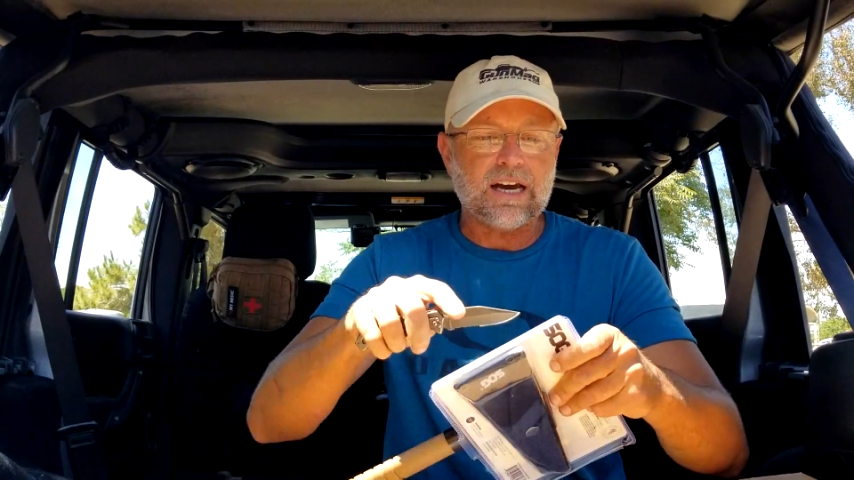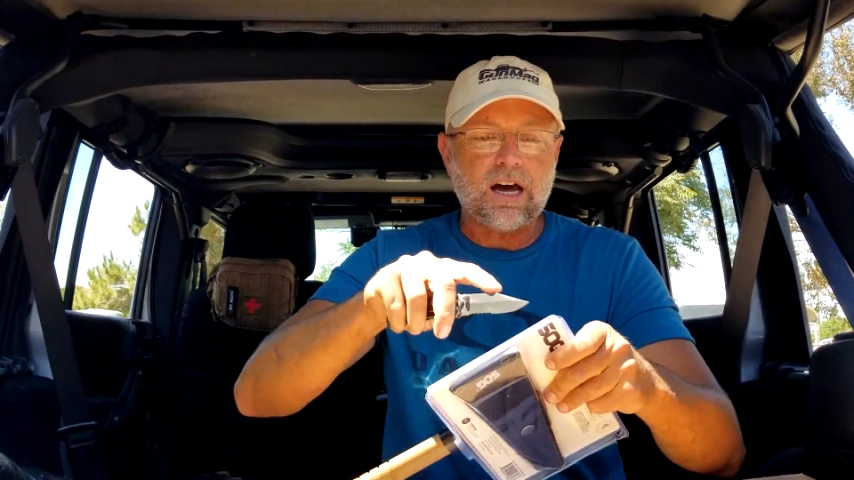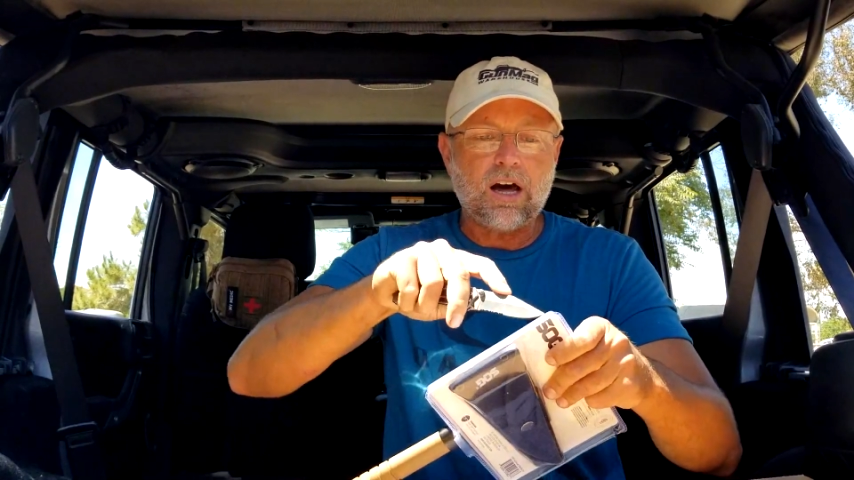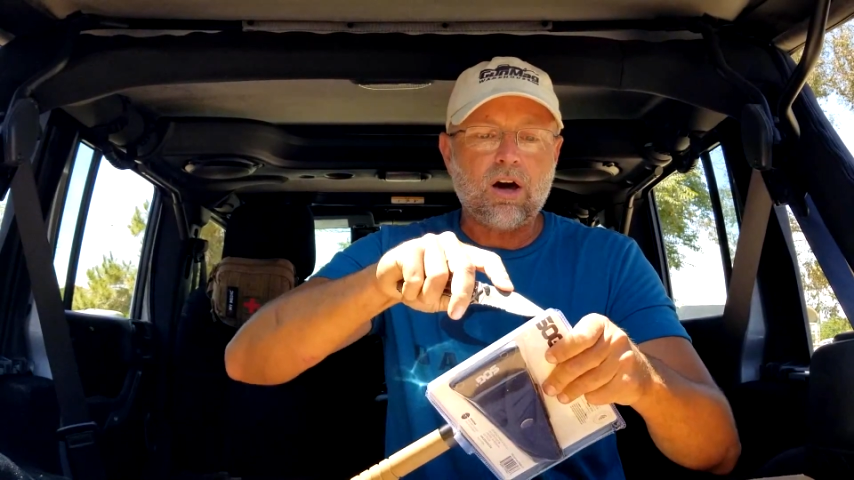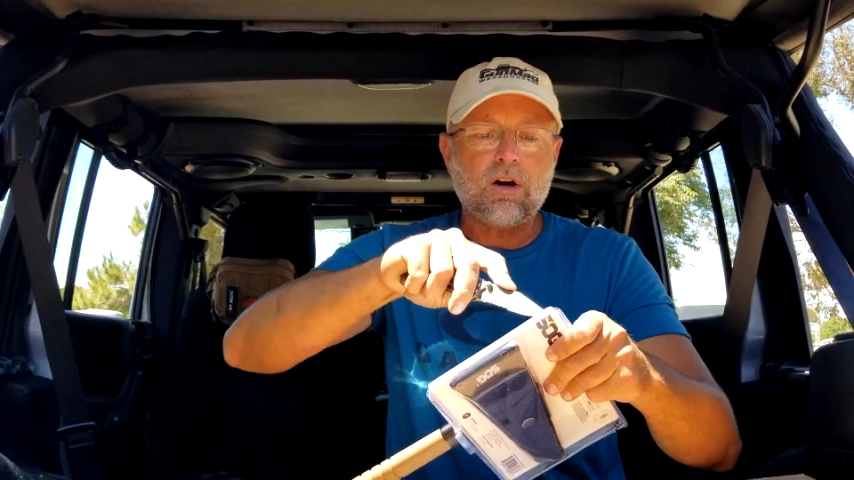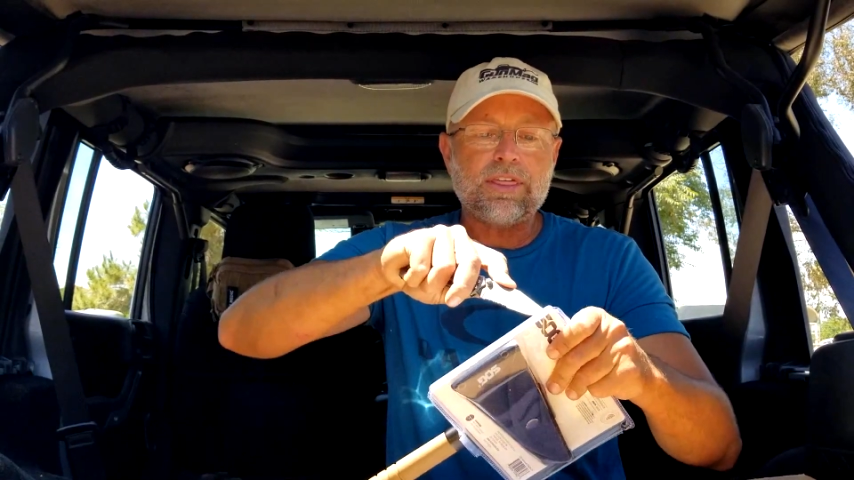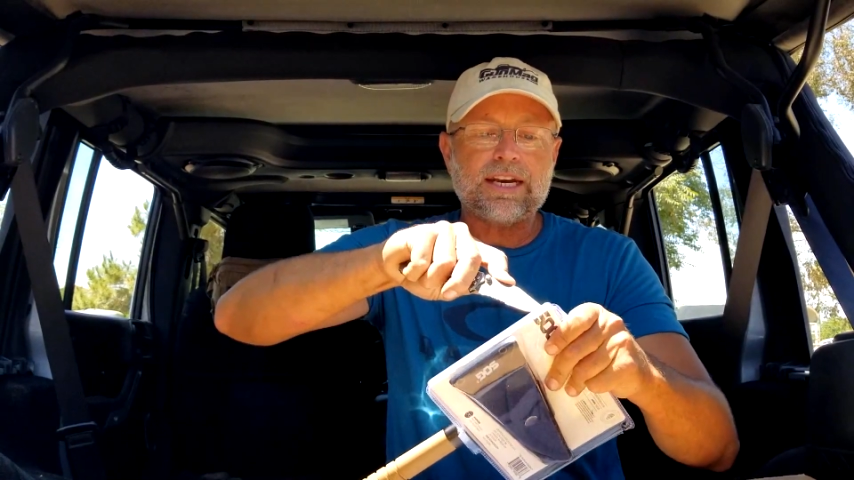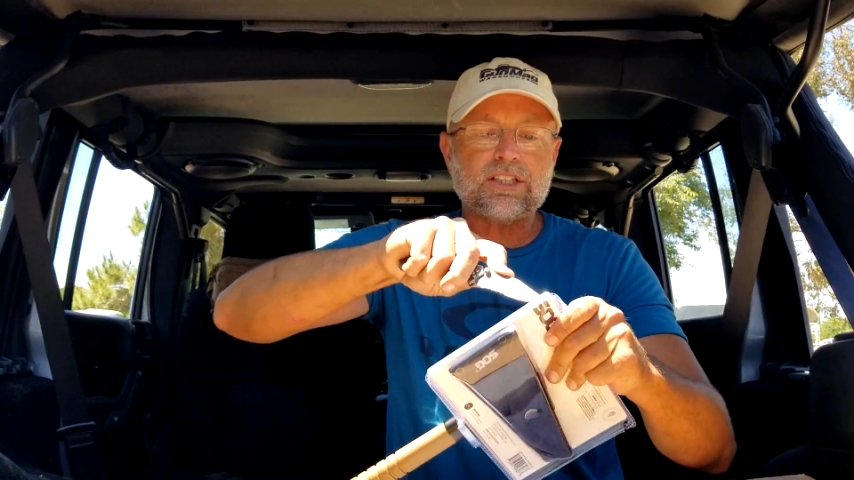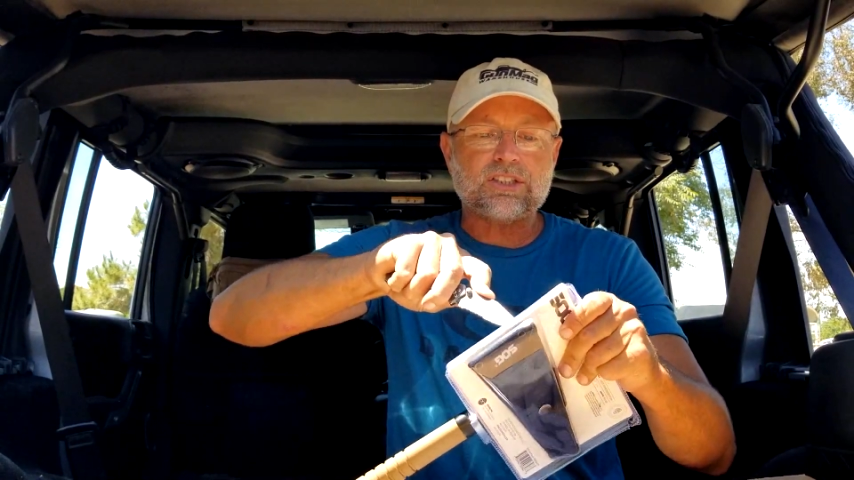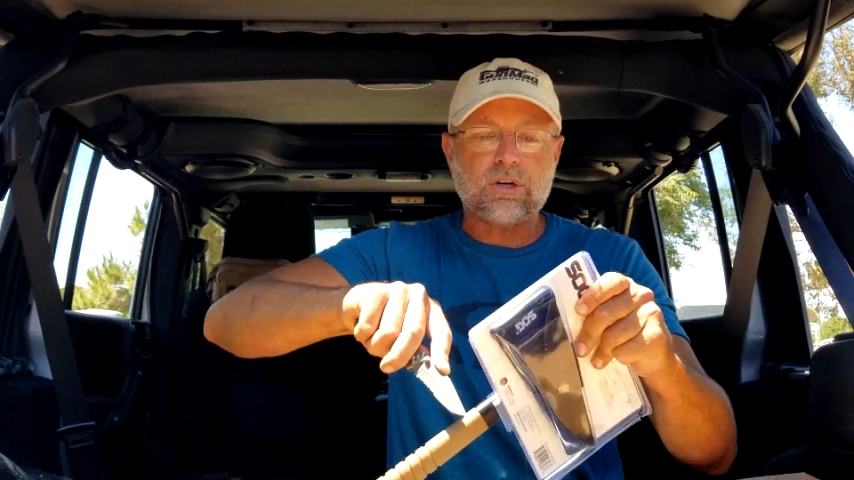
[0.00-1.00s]
oh, that
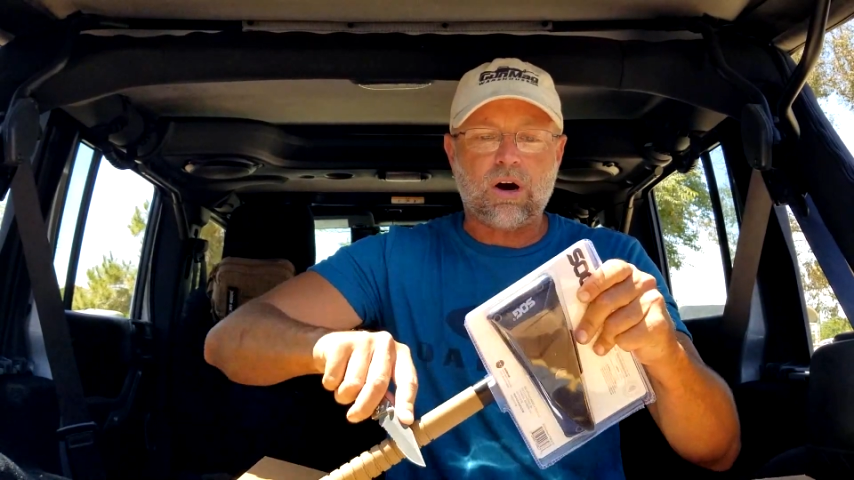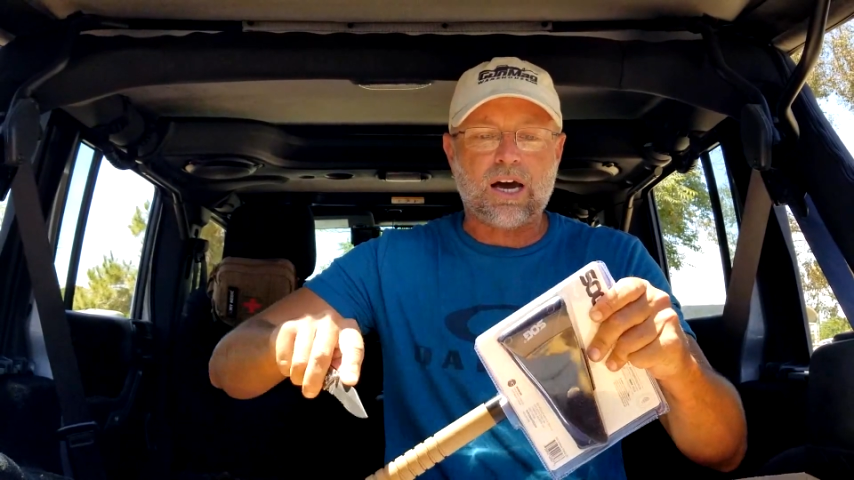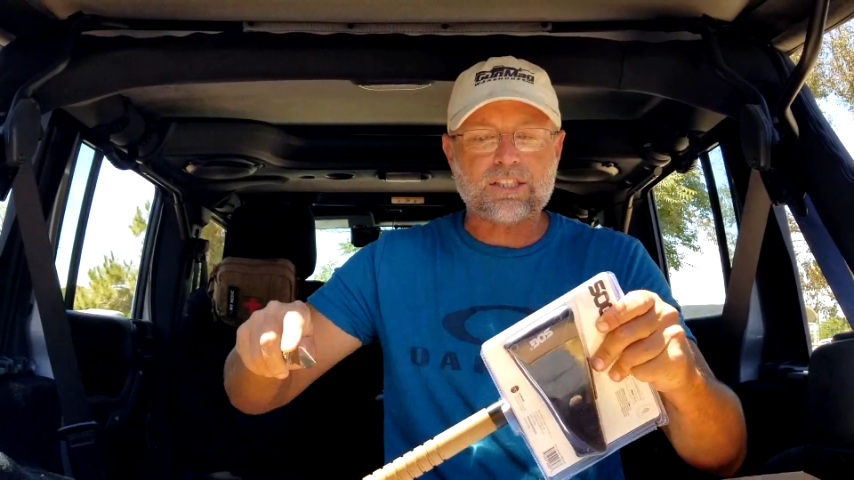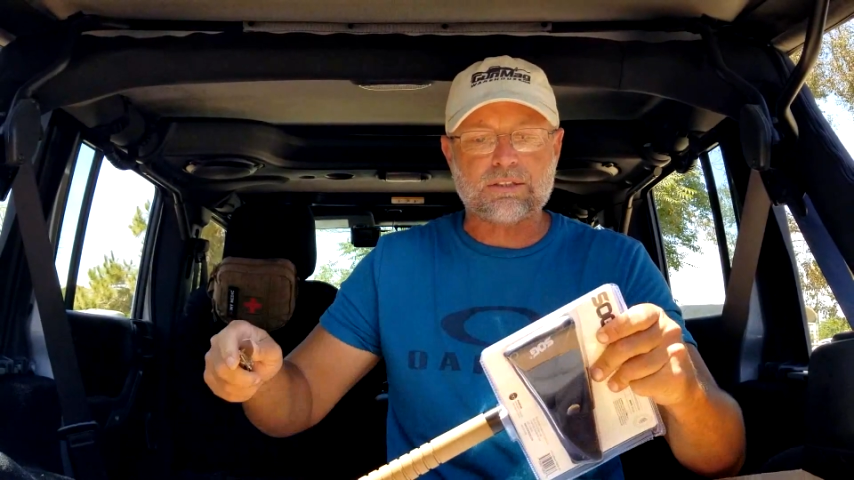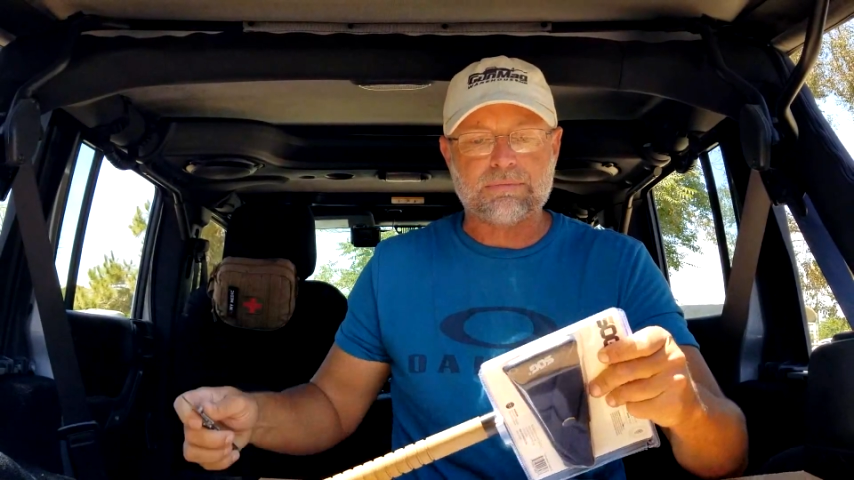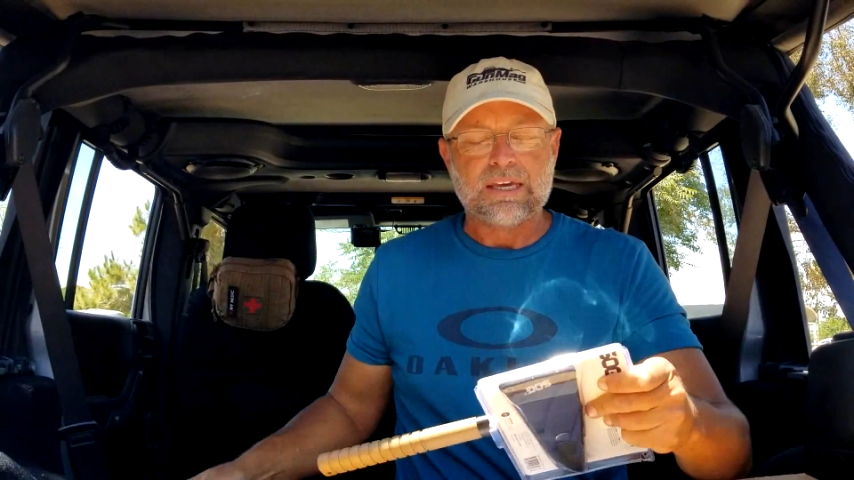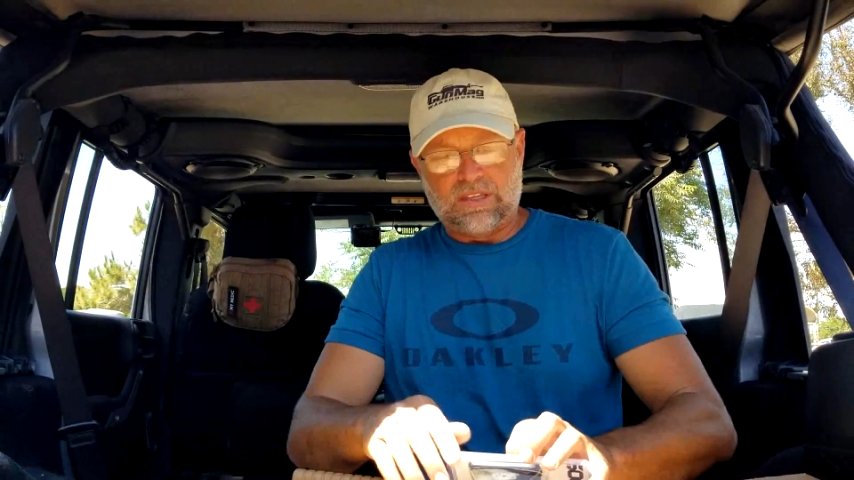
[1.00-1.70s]
is so awesome.